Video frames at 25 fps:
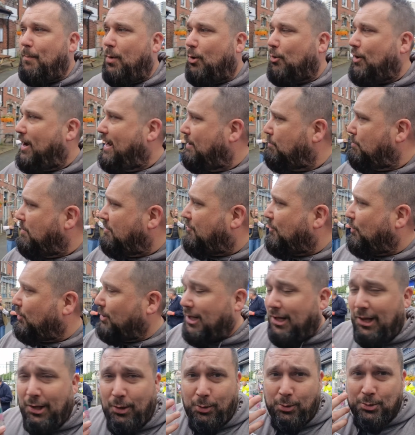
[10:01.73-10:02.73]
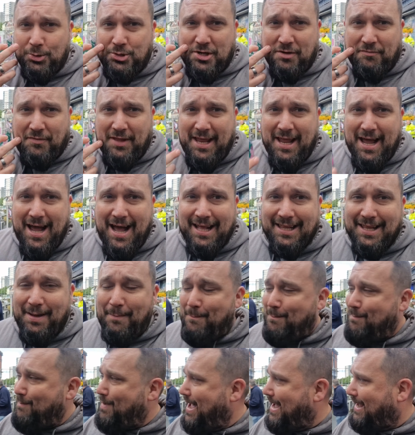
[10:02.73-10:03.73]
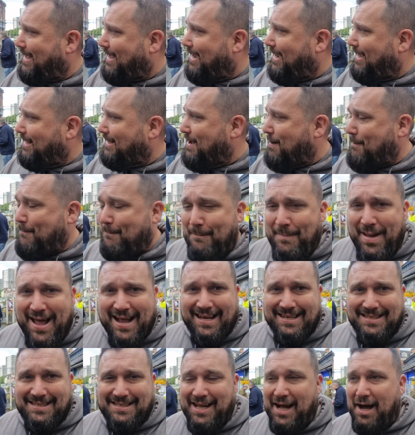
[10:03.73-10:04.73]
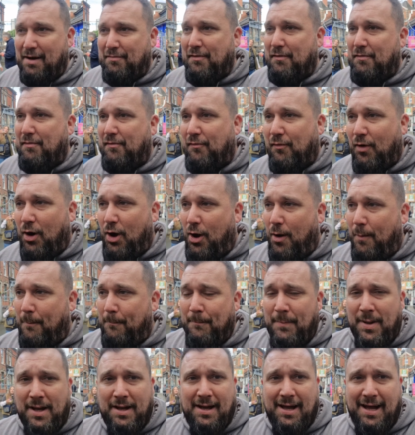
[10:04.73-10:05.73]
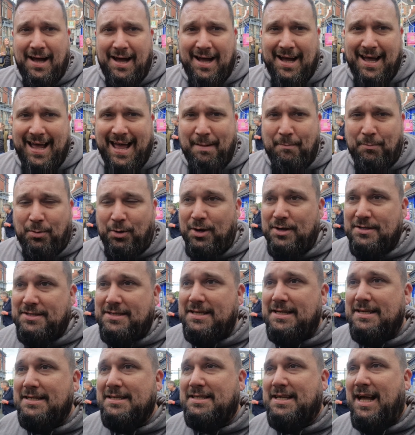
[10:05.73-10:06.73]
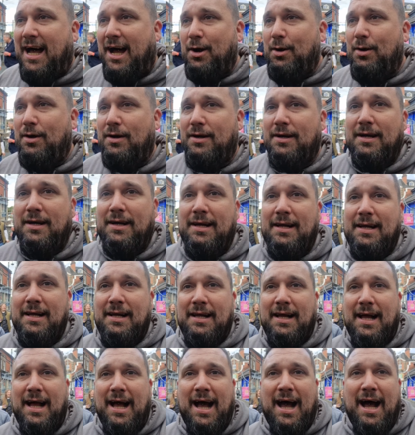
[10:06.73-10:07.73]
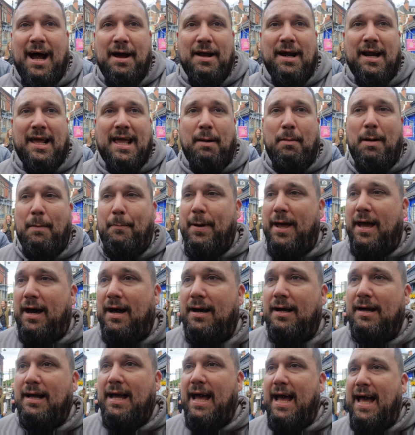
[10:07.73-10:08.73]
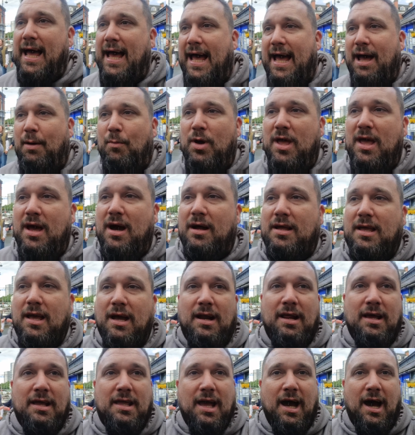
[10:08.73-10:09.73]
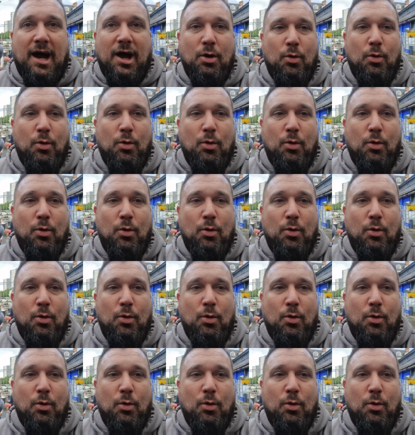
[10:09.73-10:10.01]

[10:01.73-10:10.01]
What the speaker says: more in before the launch of the mega stuff, from Emperor's. So I'm going to come up here and we are going to go